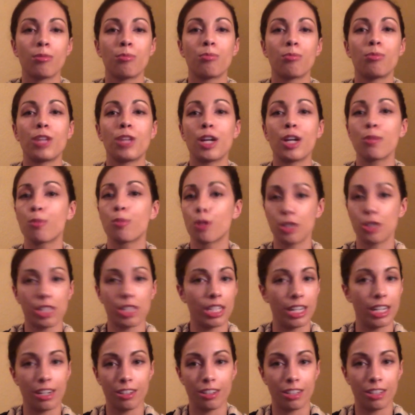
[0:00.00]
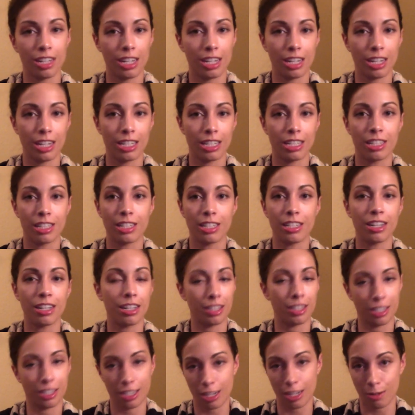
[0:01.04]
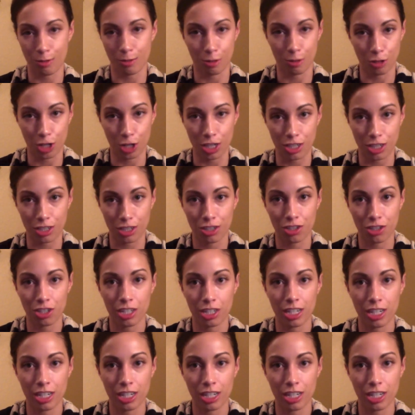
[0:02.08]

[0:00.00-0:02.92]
their personality is nothing that will change.